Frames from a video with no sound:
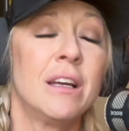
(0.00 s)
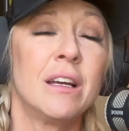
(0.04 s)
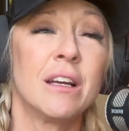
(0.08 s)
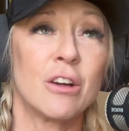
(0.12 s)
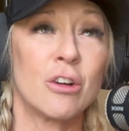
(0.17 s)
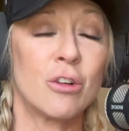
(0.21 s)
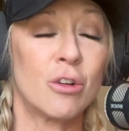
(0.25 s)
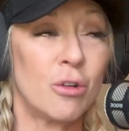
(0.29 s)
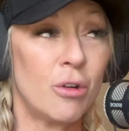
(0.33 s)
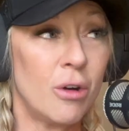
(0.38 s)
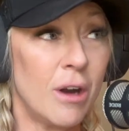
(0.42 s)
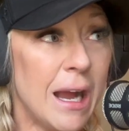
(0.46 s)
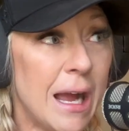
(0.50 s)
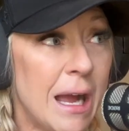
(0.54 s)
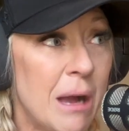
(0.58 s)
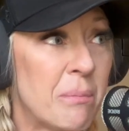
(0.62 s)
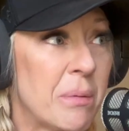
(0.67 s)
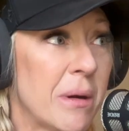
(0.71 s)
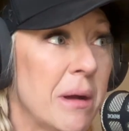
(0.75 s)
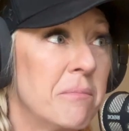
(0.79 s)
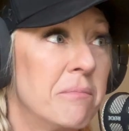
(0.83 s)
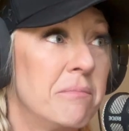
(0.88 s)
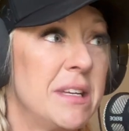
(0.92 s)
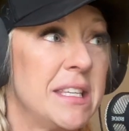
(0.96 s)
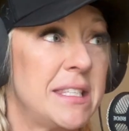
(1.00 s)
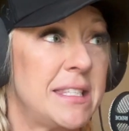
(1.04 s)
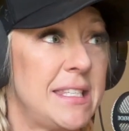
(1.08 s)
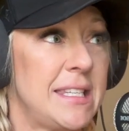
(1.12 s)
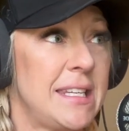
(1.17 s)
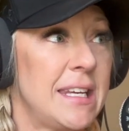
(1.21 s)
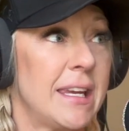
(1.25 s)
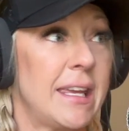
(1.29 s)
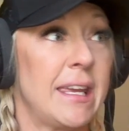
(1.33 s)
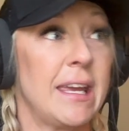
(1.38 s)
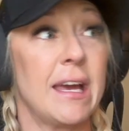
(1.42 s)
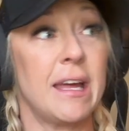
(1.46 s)
Crap, I'm
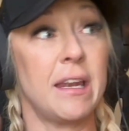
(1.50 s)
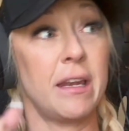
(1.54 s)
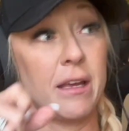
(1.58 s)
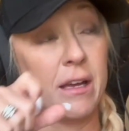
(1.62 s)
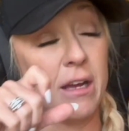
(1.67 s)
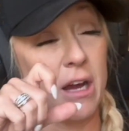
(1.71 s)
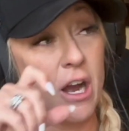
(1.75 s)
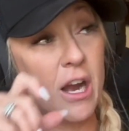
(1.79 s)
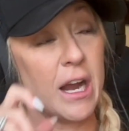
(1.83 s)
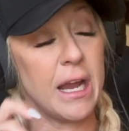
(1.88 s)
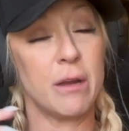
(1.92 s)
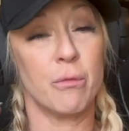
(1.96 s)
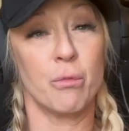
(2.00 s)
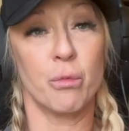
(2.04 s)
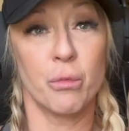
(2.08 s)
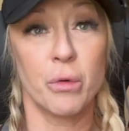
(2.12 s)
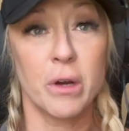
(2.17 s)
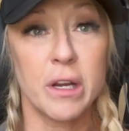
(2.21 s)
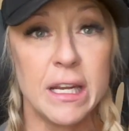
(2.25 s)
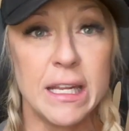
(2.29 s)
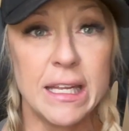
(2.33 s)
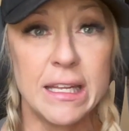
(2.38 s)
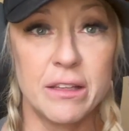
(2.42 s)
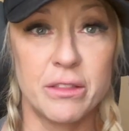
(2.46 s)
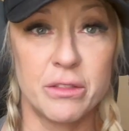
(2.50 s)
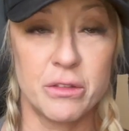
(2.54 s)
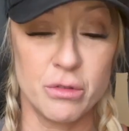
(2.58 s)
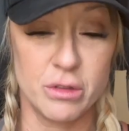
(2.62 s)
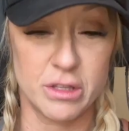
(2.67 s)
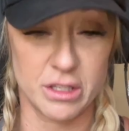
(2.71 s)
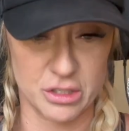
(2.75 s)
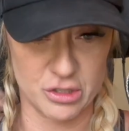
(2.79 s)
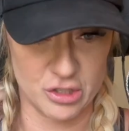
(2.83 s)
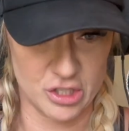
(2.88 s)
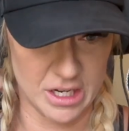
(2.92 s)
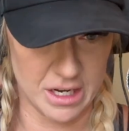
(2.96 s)
misty again. All right, we're going to get through
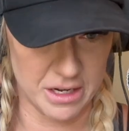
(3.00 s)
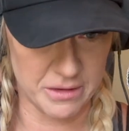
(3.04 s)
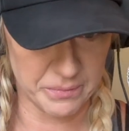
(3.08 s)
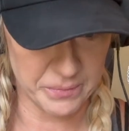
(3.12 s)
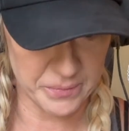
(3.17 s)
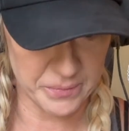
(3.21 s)
this, Jen.